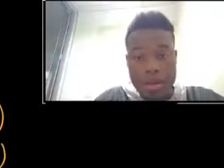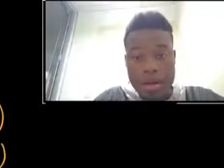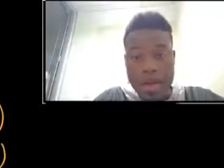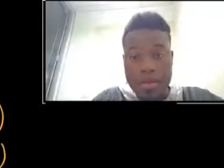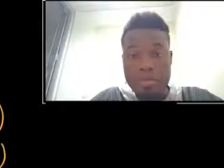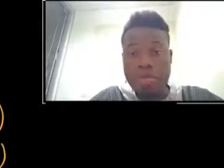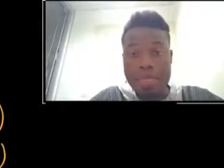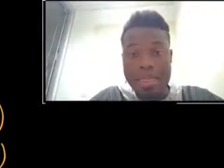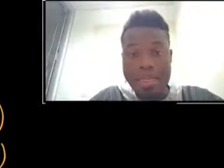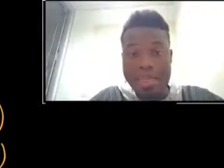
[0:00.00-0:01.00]
All right, but
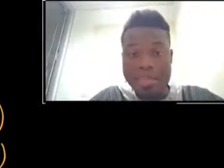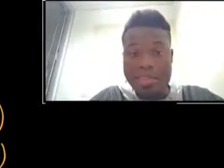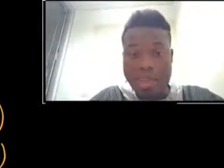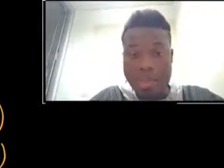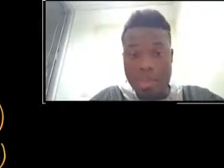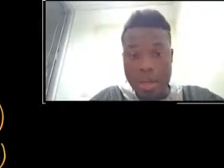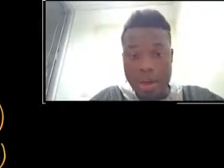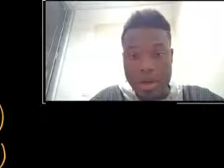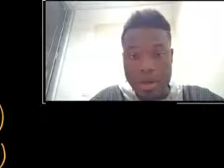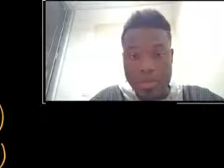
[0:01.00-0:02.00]
once again, this is not
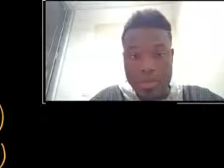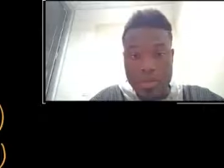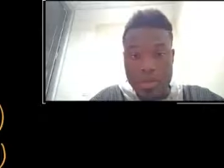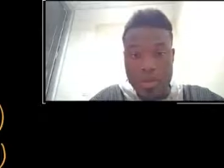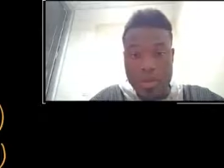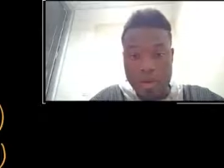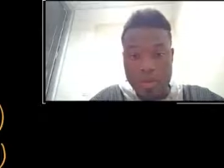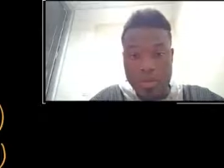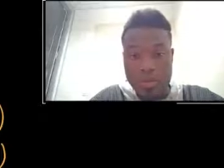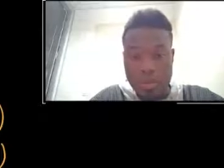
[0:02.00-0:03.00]
generic enough. This only
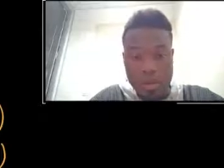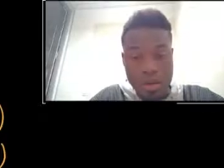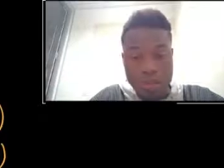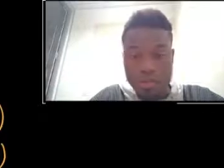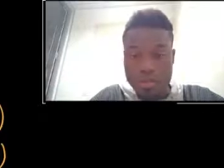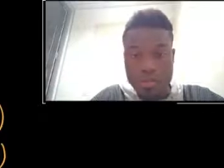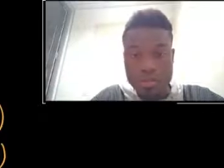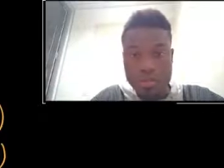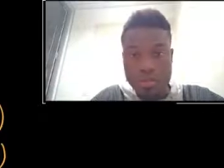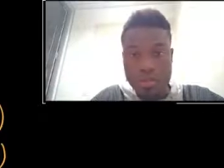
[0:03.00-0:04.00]
works for
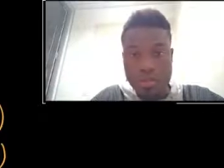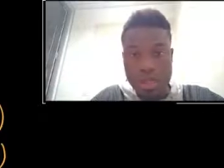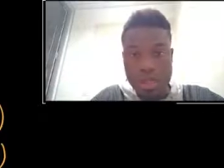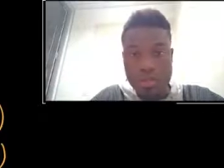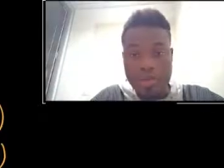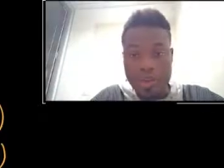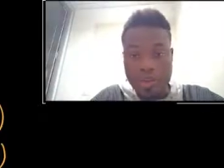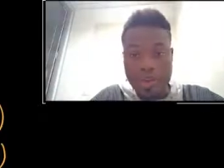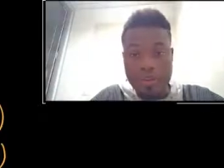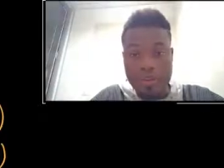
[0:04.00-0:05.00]
a
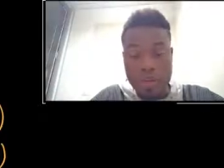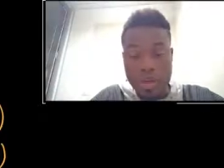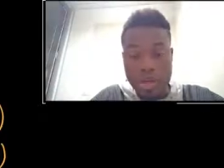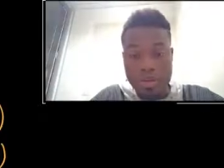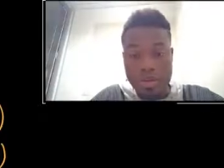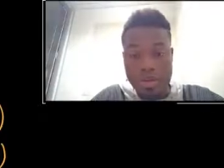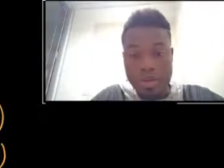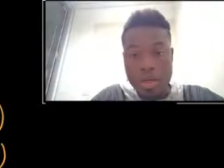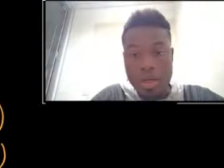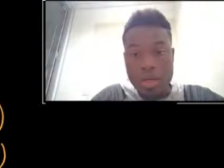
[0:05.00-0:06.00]
vector of 4
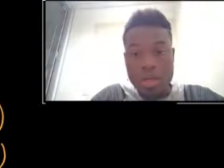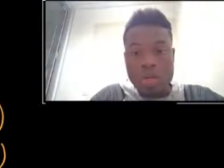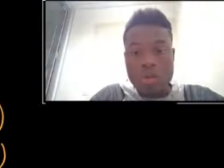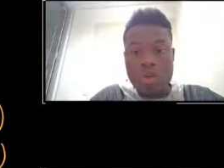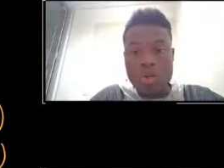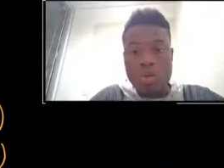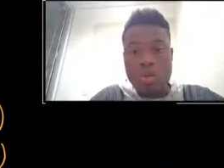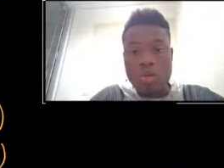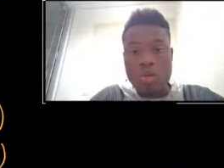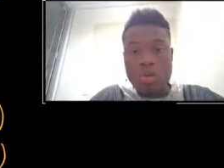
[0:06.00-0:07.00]
numbers. So
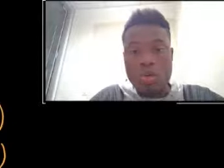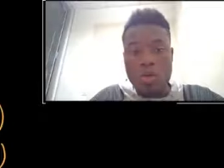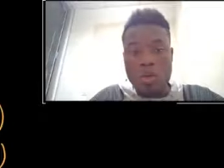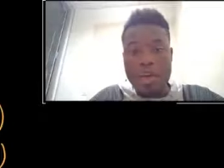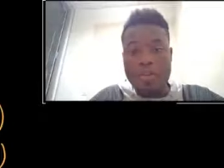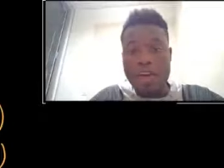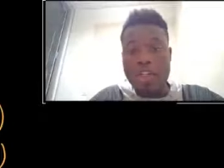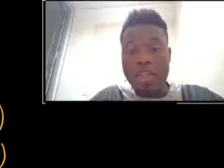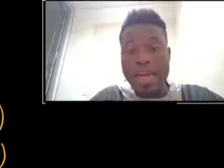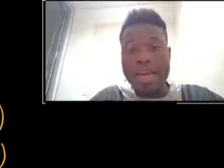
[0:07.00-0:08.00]
if our
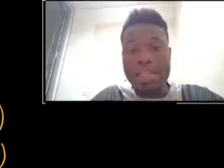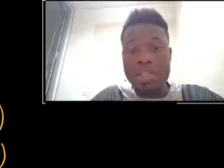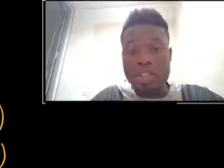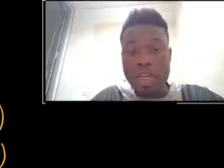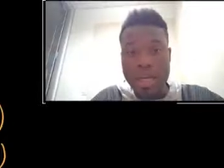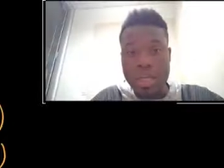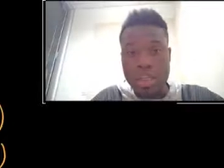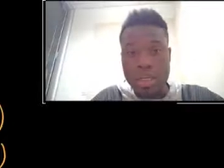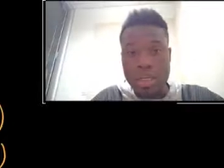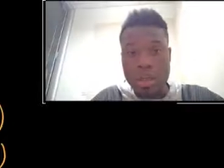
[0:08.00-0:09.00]
length is
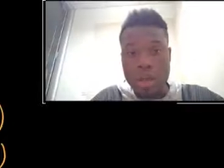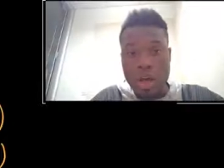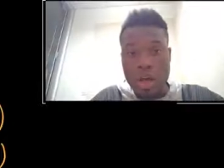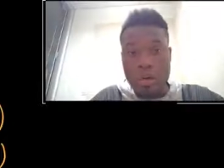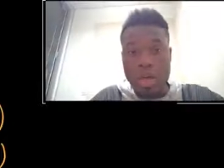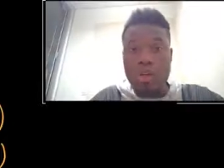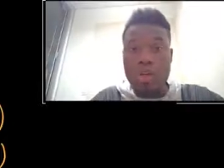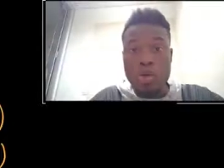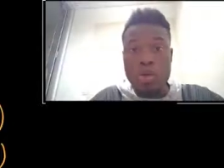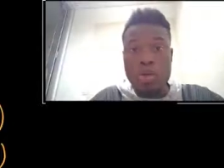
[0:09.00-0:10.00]
changing, we can
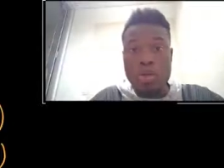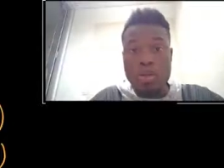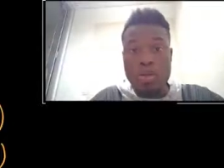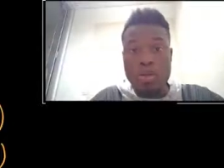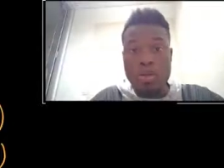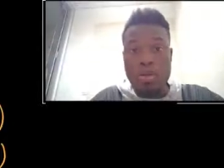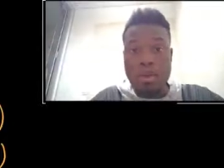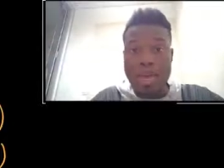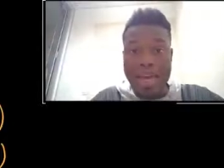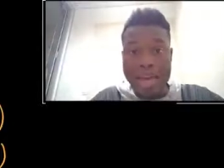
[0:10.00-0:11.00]
use the
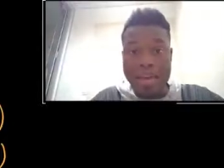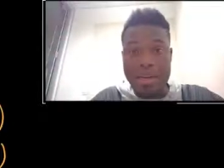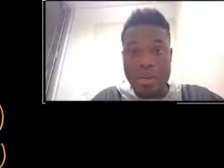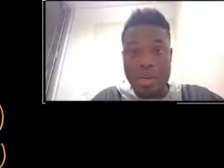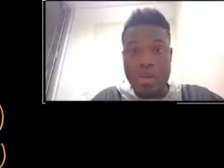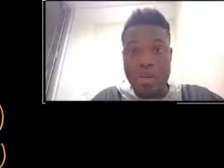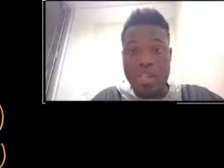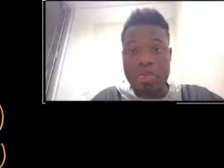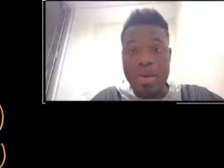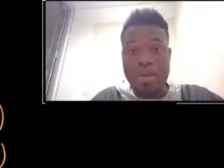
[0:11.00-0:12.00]
keyword end in order
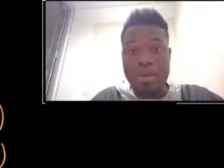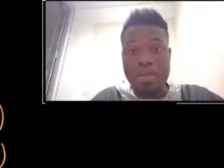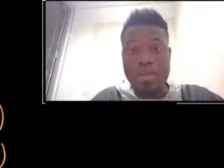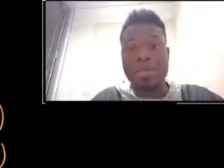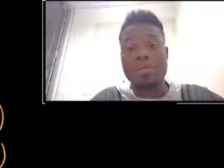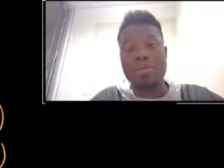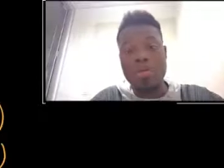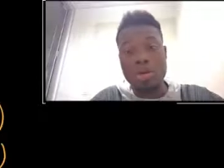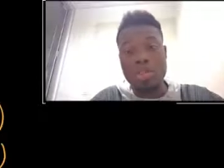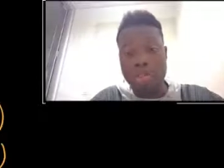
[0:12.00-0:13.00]
to make this even
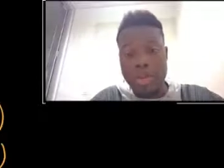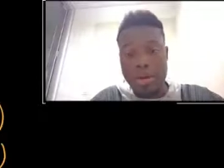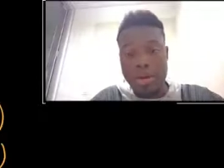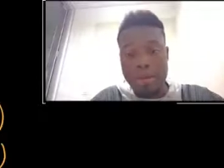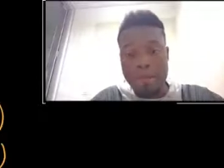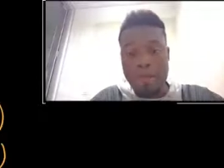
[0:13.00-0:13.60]
more generic.